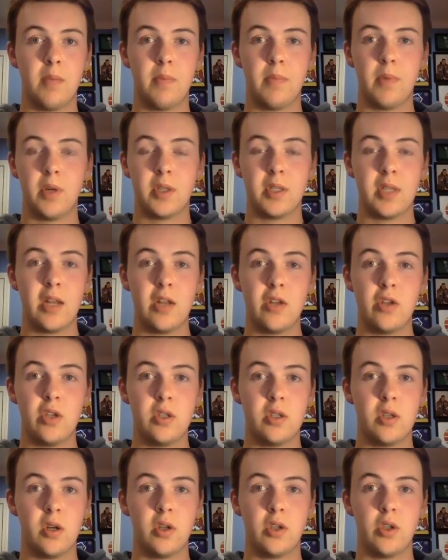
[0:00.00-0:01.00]

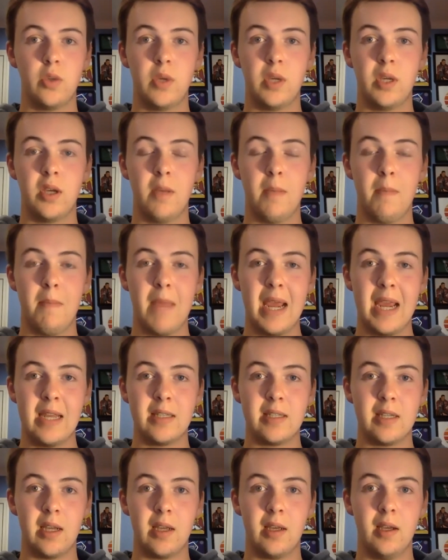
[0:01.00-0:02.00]
Percentages are doing
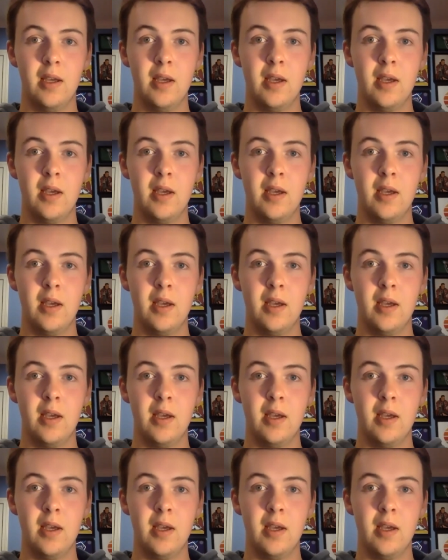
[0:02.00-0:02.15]
amazing.